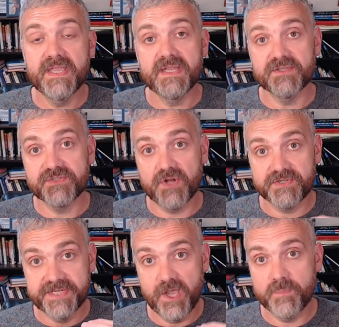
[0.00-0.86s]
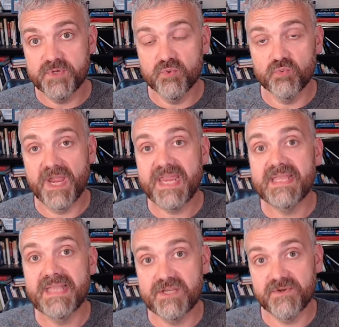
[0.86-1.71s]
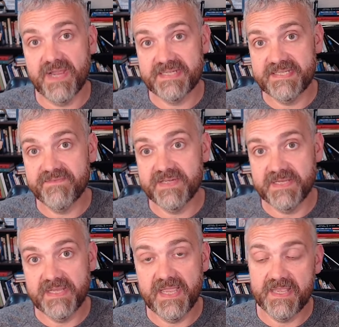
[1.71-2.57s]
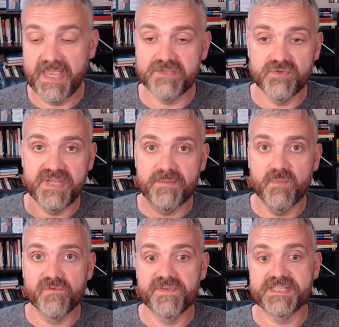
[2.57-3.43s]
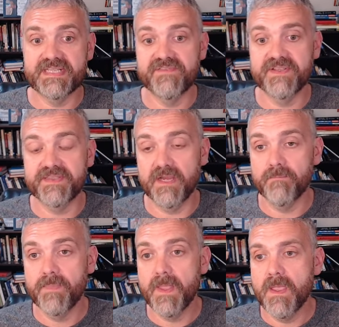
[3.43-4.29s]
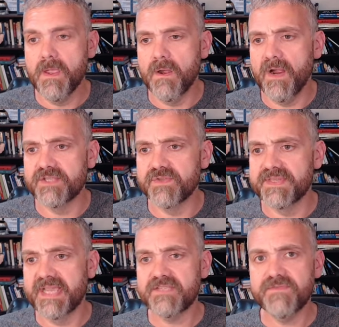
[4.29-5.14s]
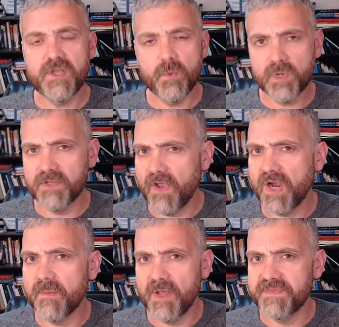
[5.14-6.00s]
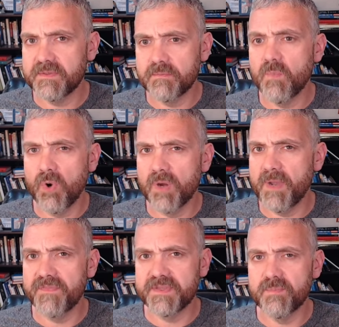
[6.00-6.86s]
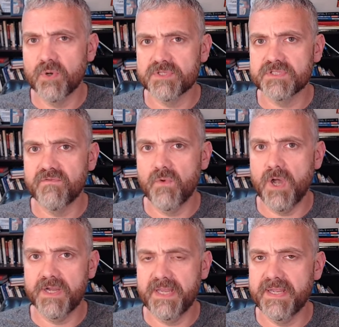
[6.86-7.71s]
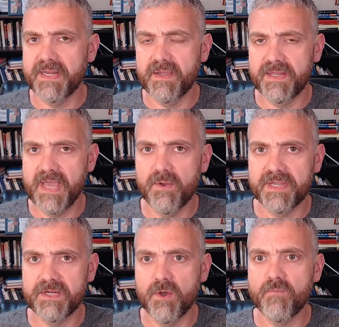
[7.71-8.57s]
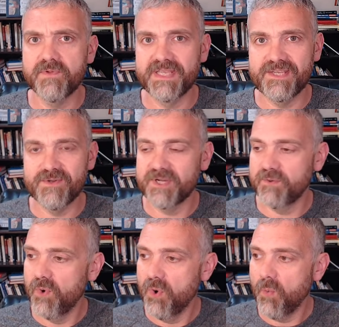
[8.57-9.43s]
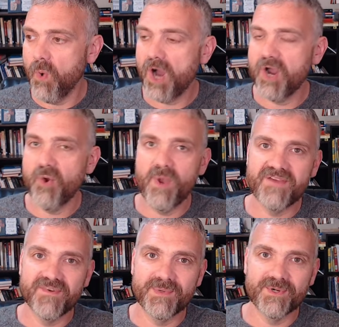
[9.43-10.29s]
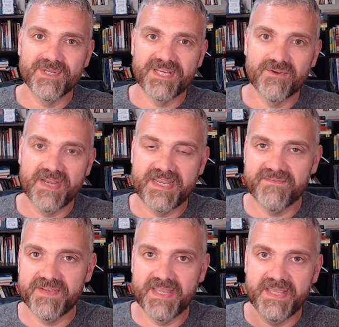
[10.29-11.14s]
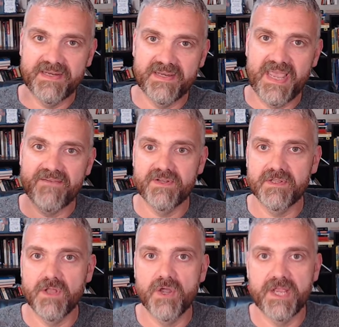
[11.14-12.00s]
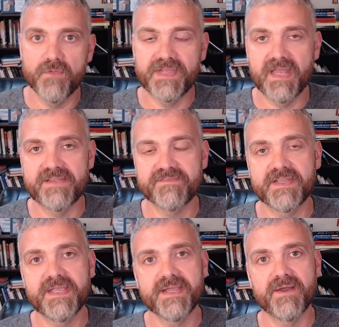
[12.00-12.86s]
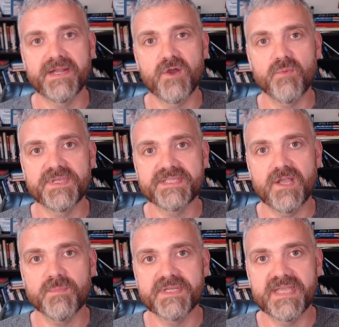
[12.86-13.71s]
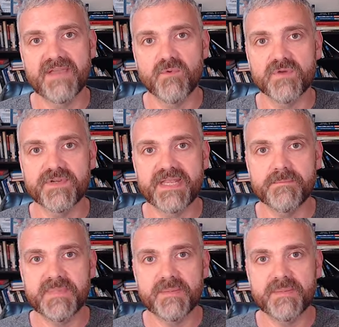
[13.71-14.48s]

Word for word: can start to help you regulate your activity as you get more physically fit there. All right, so in the next video, we're going to talk about the more about the importance of walking and how, and how it can hopefully you can walk away from an early grave and have a long, healthy life. All right, I hope this helped. Have a wonderful day. Be